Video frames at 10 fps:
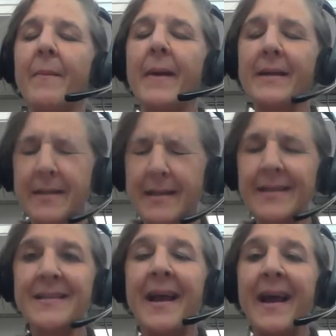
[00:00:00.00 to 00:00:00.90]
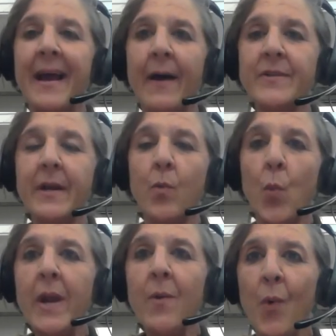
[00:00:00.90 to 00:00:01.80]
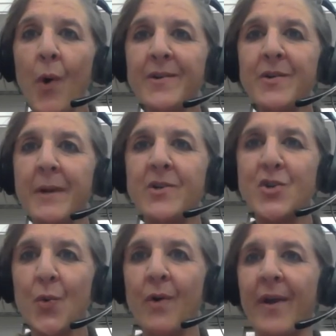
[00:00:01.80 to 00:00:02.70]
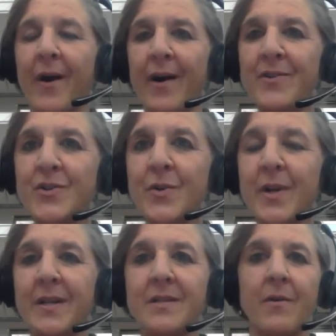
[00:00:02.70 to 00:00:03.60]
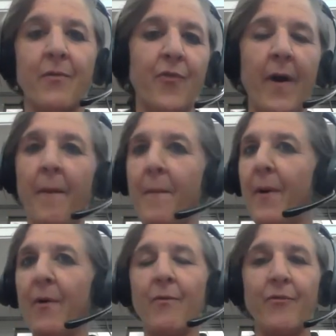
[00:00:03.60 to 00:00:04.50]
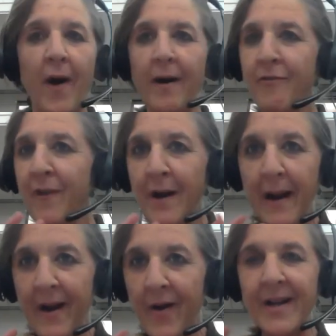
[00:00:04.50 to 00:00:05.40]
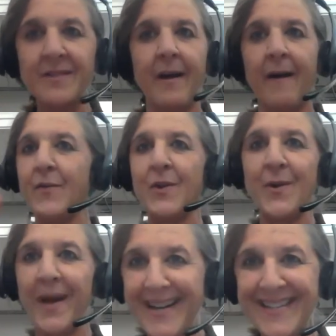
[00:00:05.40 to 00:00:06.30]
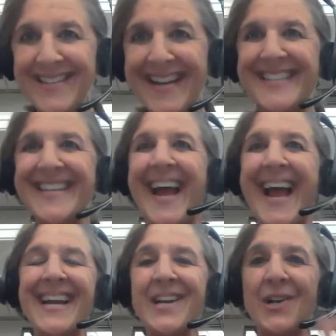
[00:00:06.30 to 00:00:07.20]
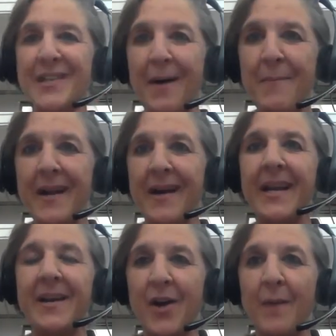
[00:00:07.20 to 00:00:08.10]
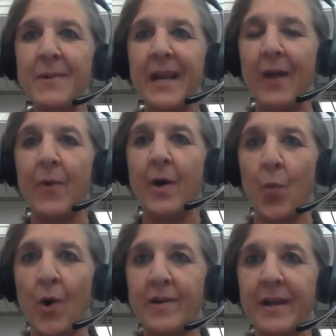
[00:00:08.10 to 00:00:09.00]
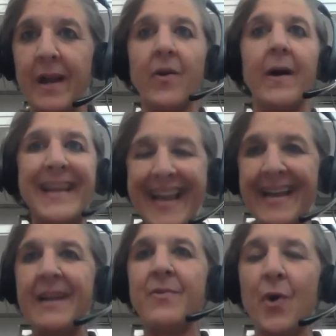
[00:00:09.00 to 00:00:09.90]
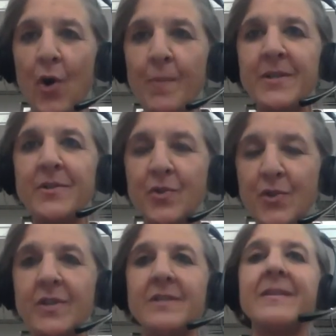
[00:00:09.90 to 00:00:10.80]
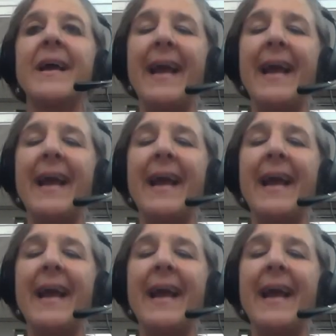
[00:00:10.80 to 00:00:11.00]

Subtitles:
entities, have said, we want to ensure that our students from far-flung areas of the United States and Colombia can come together and work together again in their home institutions